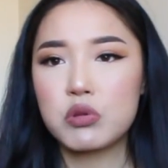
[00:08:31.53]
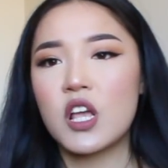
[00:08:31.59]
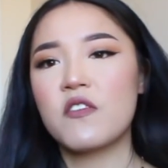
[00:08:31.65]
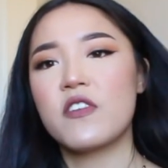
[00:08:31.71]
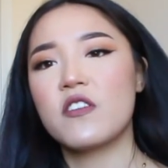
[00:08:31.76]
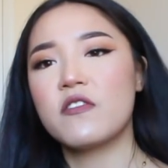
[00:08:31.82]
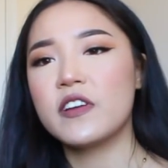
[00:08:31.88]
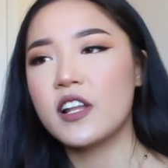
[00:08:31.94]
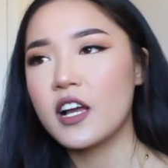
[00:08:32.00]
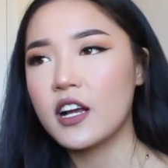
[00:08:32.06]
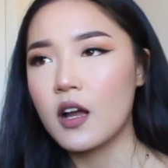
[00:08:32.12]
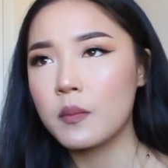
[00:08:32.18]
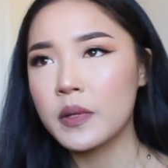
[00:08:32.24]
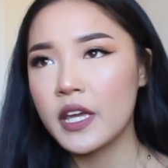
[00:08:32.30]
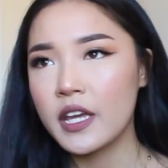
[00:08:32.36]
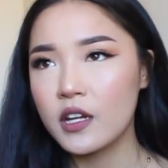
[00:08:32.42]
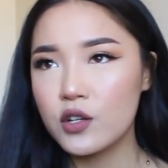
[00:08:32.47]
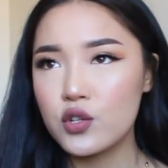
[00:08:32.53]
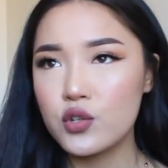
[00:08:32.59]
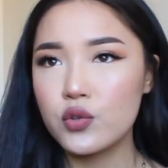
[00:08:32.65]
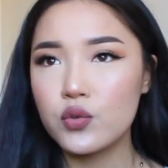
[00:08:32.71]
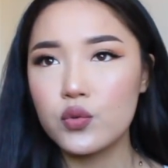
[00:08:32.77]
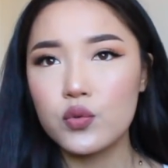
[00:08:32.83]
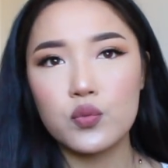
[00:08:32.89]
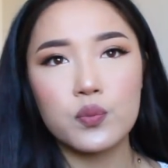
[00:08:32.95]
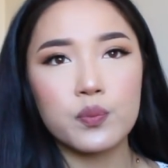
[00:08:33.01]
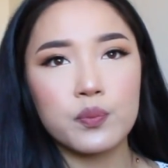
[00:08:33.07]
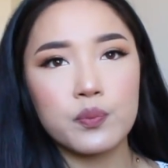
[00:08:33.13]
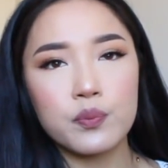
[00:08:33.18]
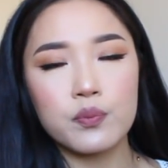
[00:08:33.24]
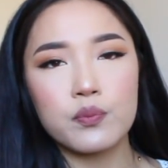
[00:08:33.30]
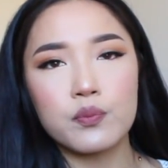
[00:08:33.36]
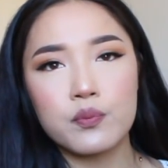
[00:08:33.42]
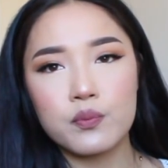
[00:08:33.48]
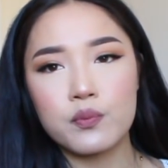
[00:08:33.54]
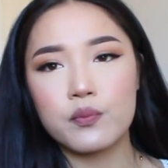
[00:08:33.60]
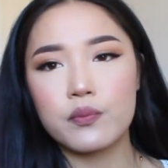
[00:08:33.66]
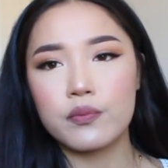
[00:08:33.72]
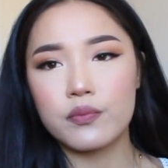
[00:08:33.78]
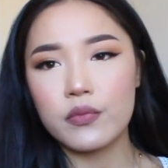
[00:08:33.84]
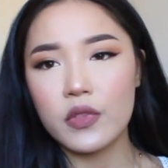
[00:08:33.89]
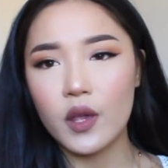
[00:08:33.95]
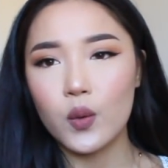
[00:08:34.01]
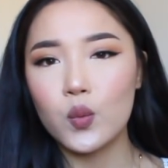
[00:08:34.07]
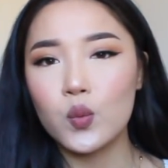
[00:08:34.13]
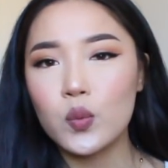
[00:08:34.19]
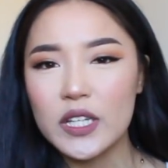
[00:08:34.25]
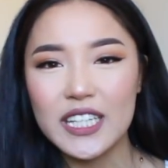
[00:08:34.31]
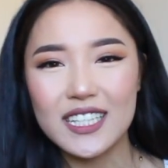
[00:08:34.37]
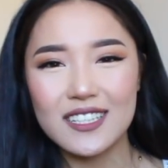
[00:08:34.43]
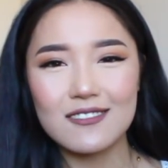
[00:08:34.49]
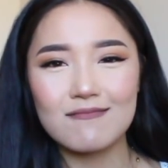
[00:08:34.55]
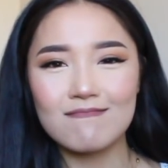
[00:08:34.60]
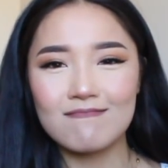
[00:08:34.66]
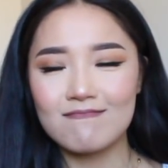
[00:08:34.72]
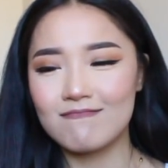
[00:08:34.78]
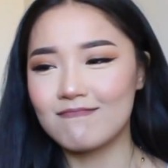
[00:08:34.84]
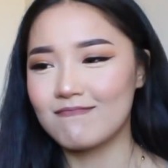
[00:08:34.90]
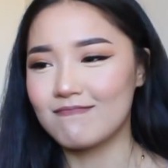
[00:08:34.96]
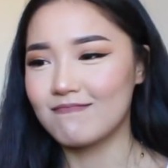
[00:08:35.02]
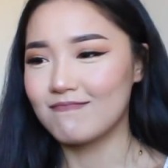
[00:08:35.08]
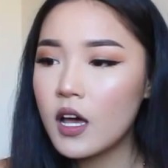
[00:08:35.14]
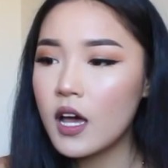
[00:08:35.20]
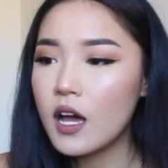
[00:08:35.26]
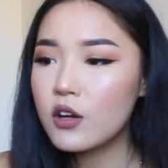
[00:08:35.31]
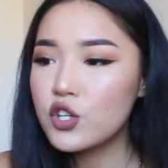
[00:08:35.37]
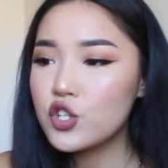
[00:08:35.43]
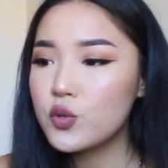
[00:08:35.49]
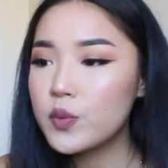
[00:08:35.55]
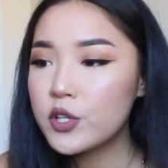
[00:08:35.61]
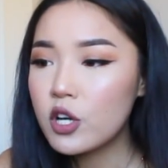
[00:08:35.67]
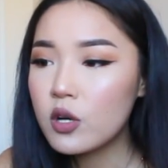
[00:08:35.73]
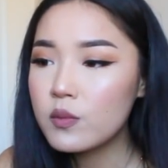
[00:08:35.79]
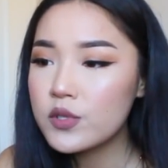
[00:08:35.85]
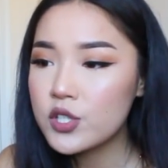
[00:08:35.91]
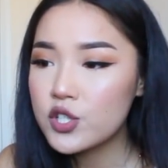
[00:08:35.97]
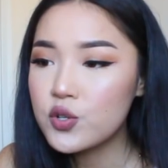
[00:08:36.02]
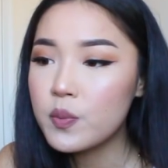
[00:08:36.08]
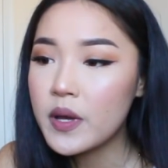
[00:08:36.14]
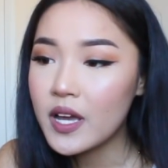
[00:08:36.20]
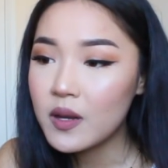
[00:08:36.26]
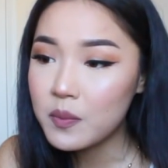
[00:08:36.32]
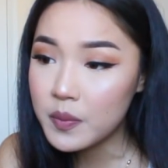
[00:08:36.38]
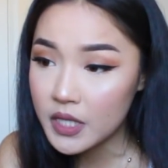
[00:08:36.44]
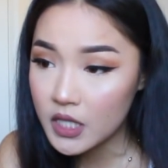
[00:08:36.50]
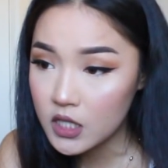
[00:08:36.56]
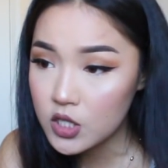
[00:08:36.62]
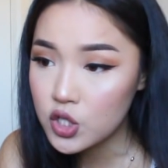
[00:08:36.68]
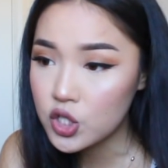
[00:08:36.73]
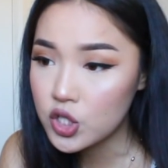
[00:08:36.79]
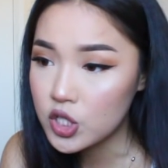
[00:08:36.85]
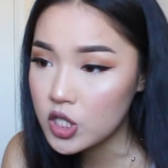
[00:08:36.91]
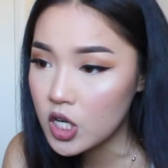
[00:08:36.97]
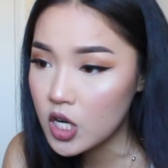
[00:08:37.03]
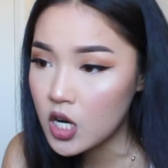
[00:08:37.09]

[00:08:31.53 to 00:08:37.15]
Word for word: If I feel like I'm getting too weak. How did you become such a bad bitch?